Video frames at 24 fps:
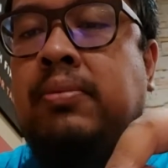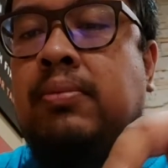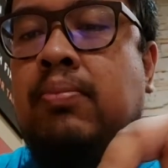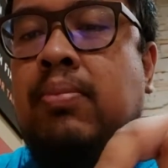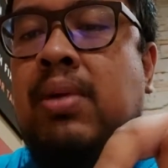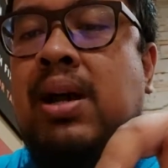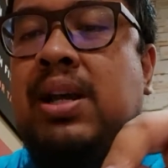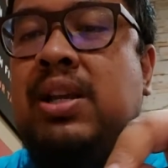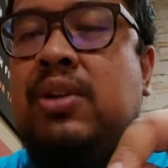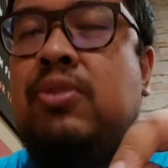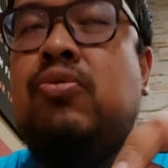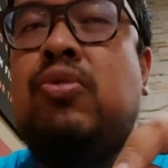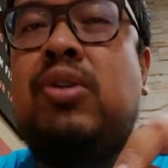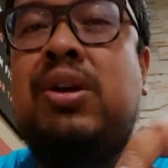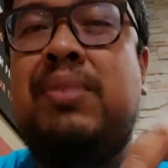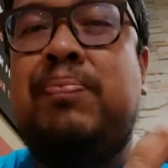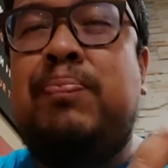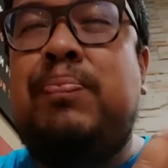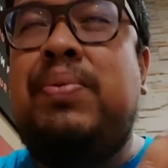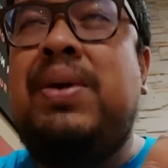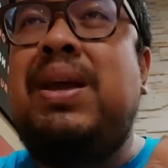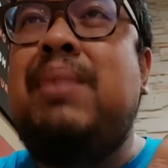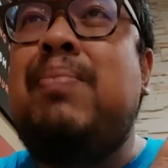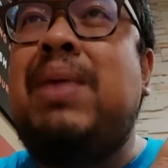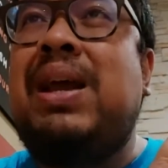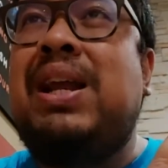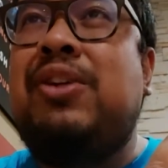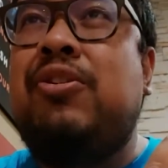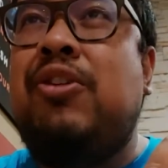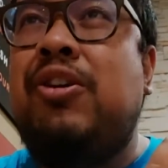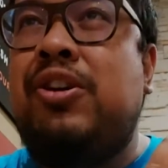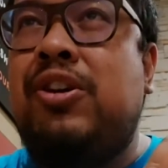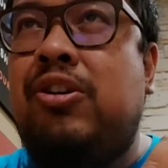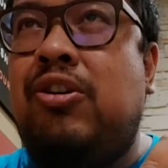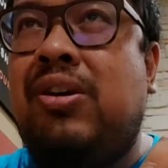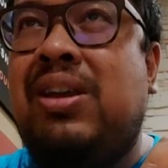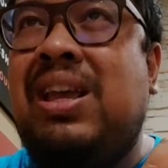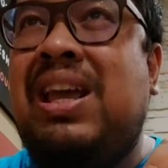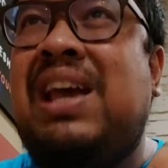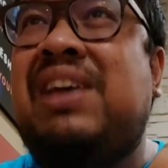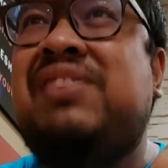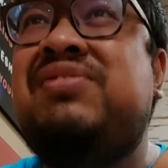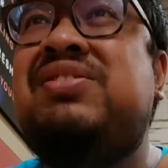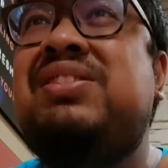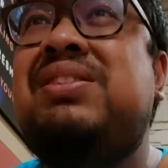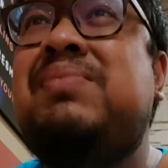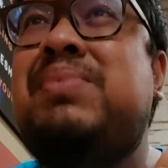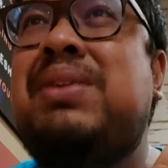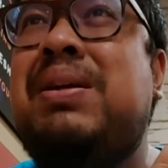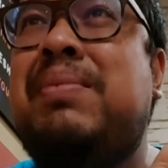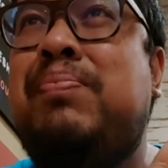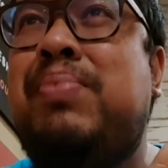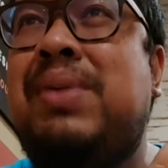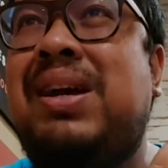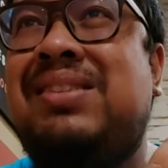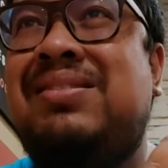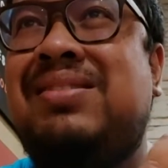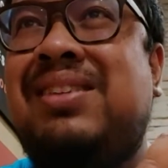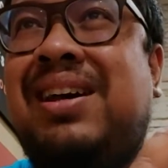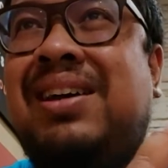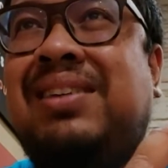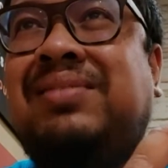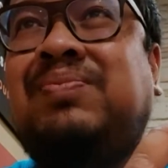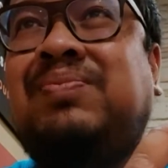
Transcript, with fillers: But you won't pay McDonald's or KFC near price lah.